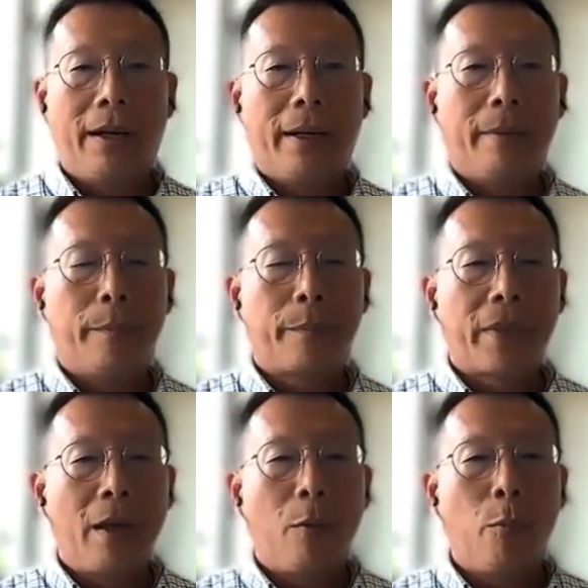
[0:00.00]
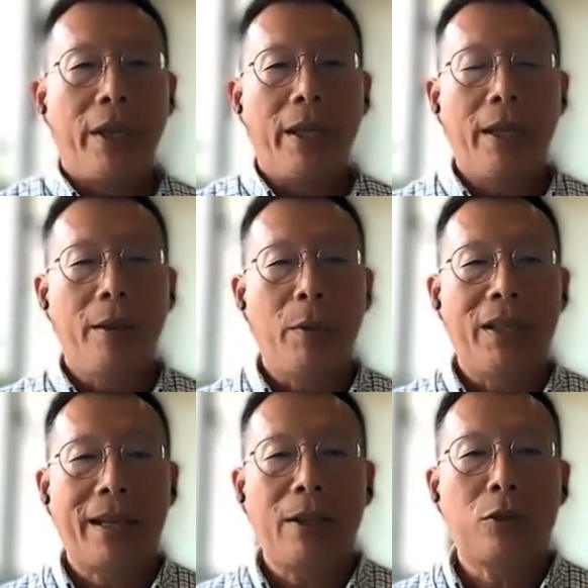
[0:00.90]
Um, we
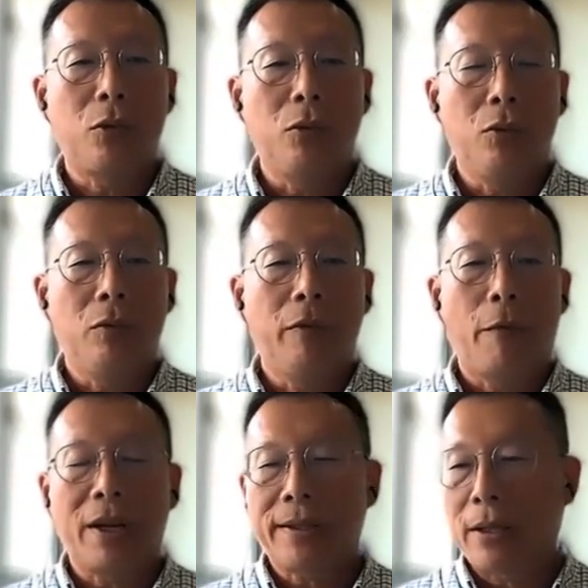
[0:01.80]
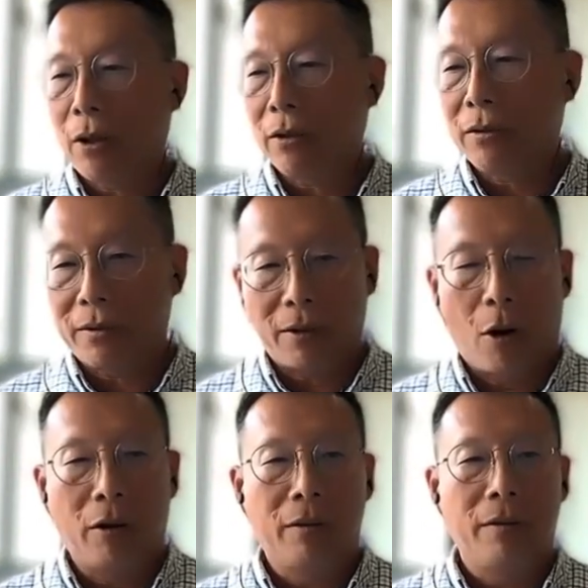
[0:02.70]
we tend to focus a lot
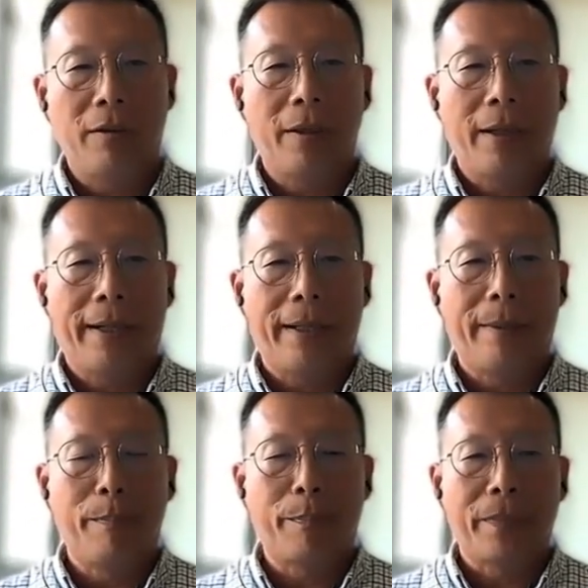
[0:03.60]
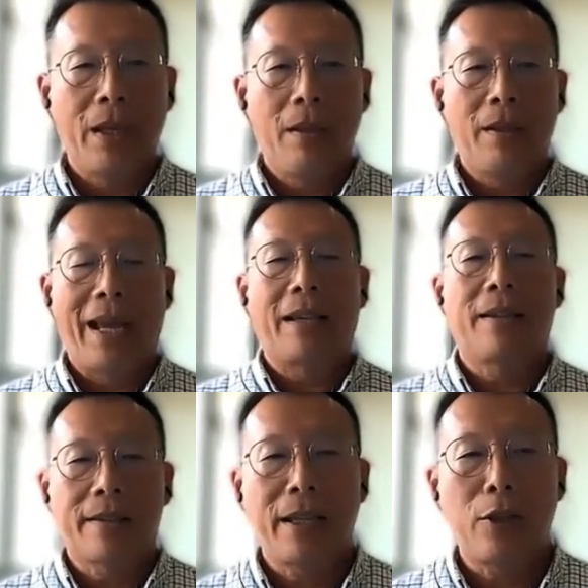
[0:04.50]
on um, the
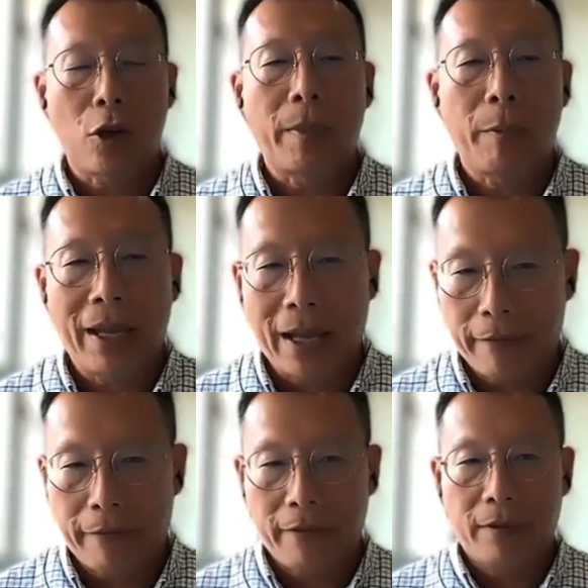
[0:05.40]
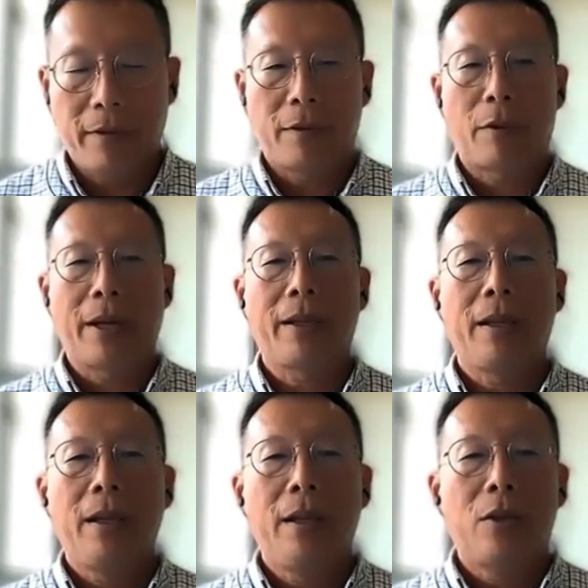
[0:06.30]
existing job that we have. That's true.
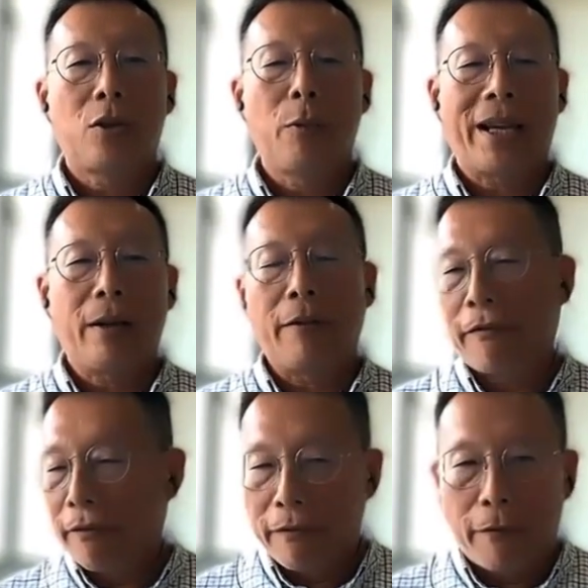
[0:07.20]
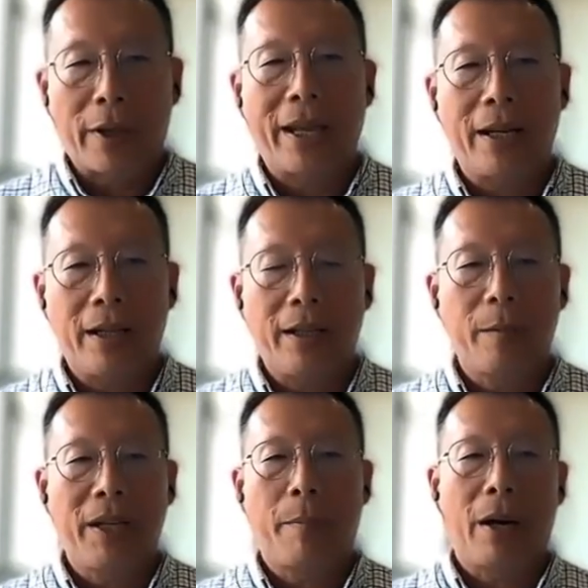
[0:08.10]
Right. Yeah. So we kind of forget a
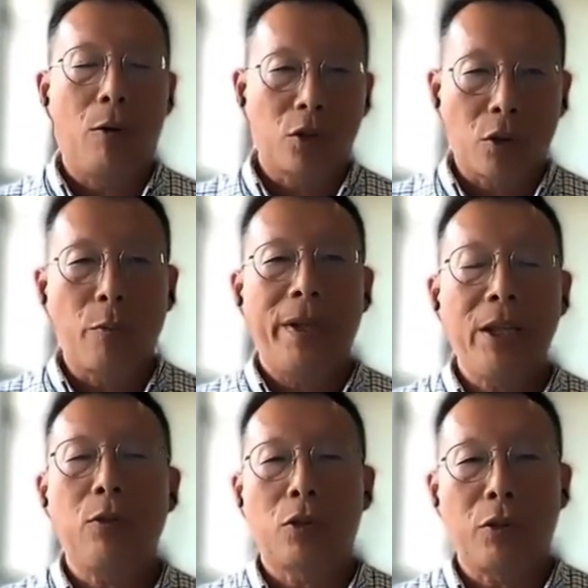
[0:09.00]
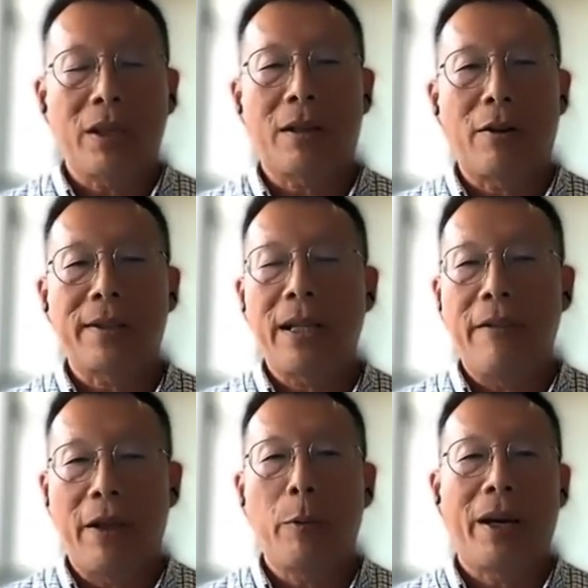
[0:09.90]
little bit about also we need to also
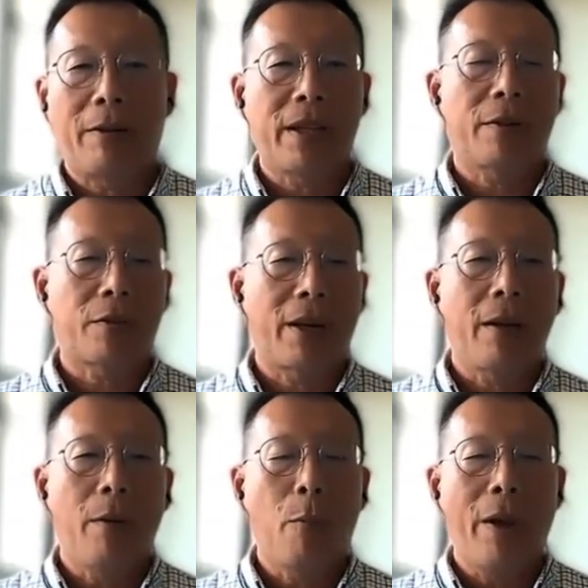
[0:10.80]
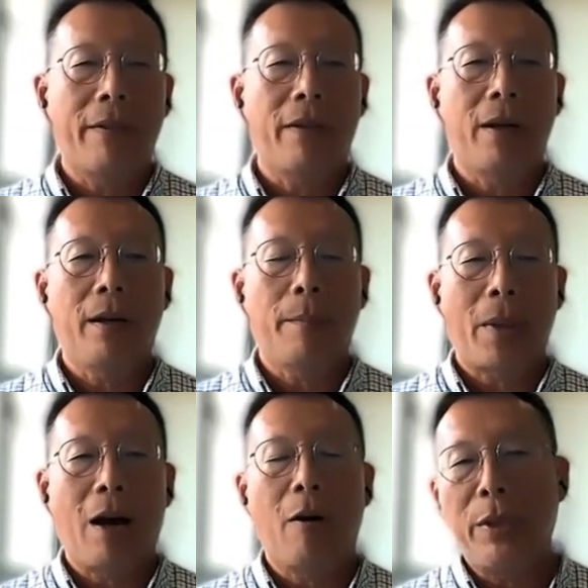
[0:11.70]
constantly evaluate ourselves, right? Whether yeah.
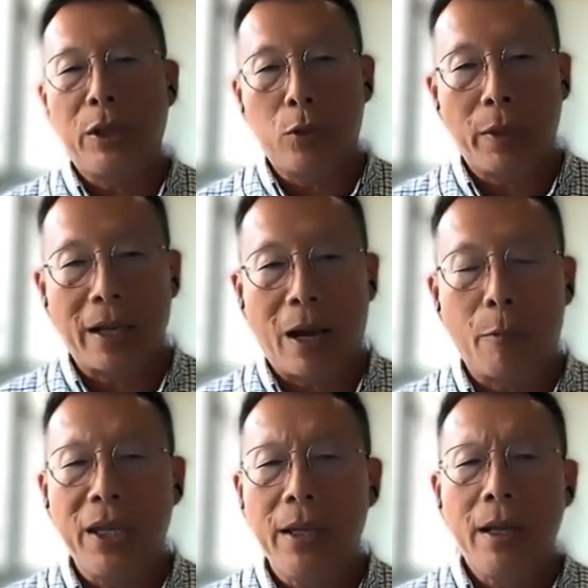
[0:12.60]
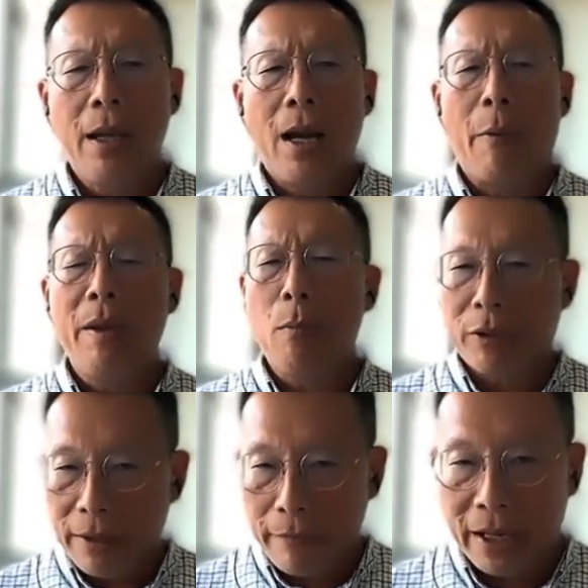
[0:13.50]
how are we doing? Are we are we
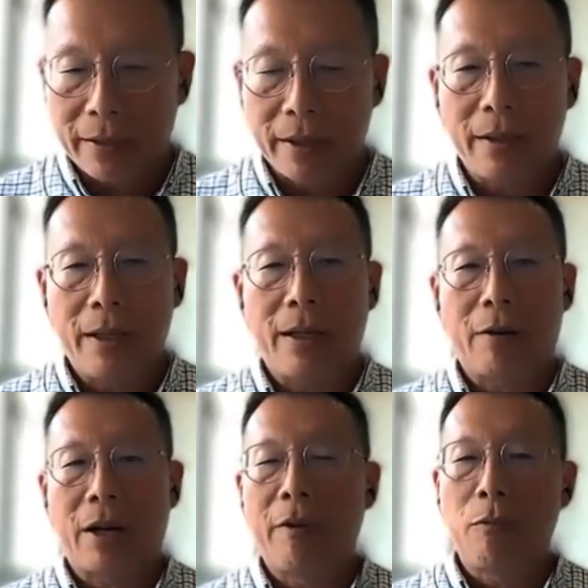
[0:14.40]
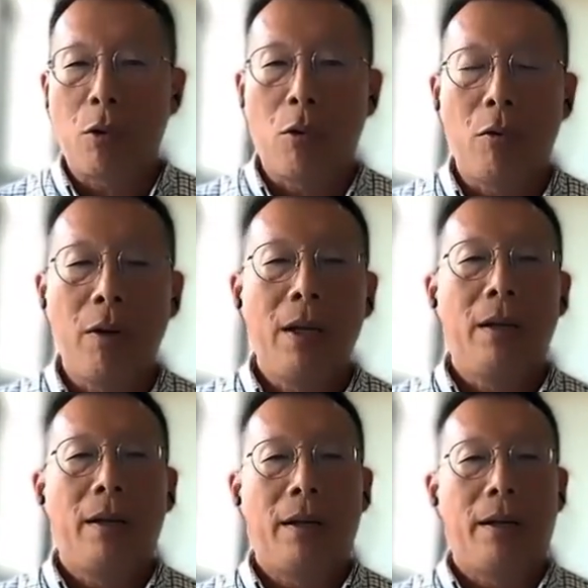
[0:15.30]
motivated in our current role?
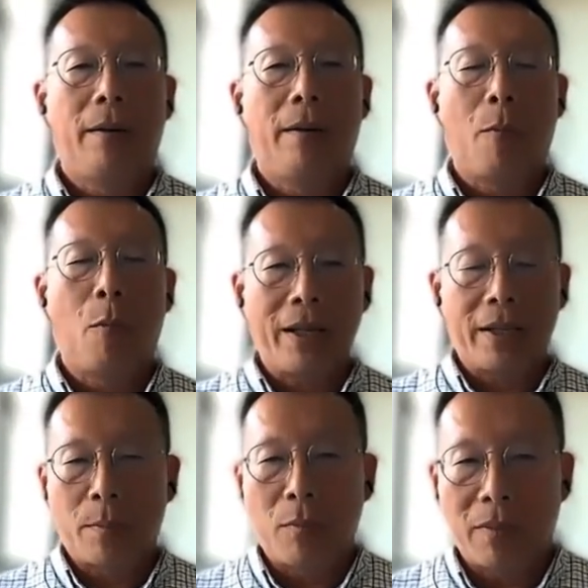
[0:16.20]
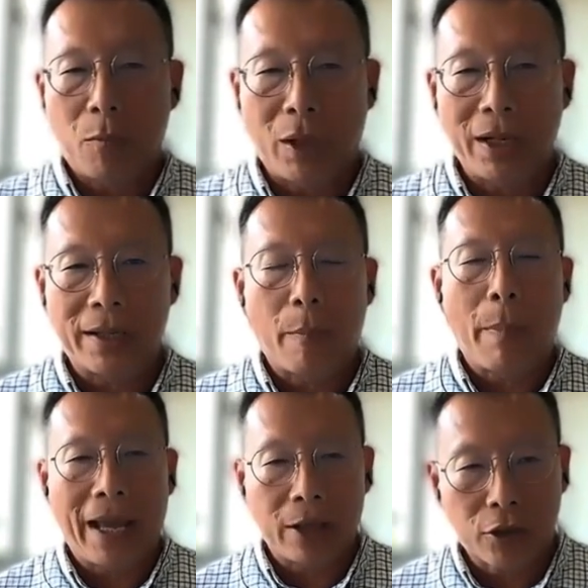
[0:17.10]
Uh, what is what is
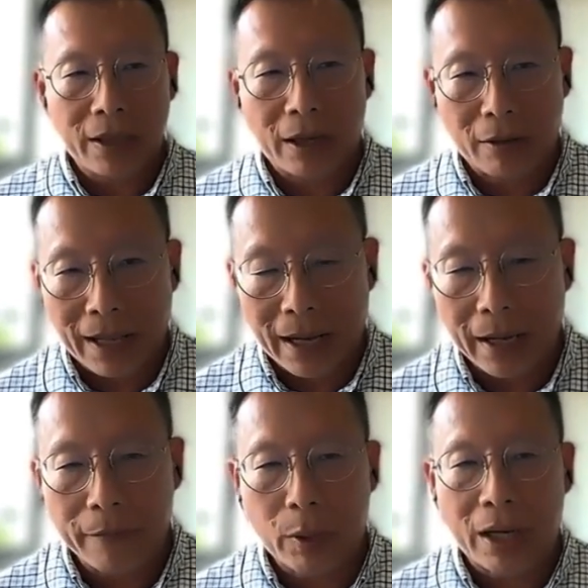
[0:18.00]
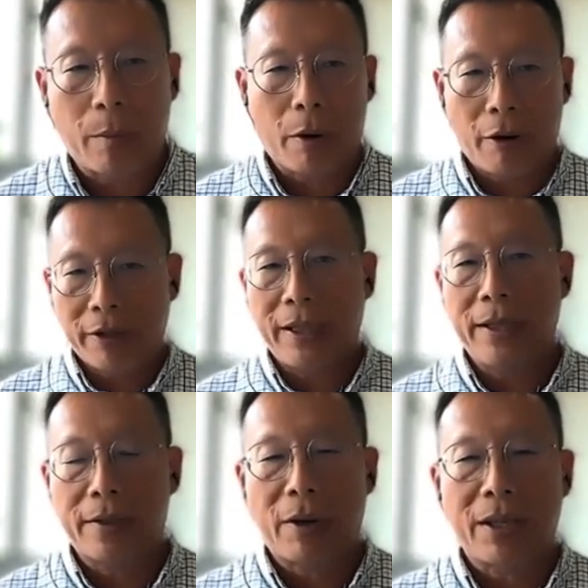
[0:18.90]
our passion in our life? What are our mm-hmm.
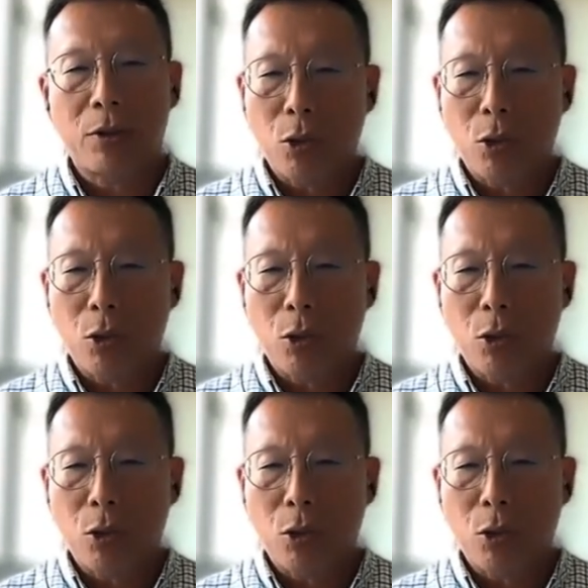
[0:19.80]
priorities, right?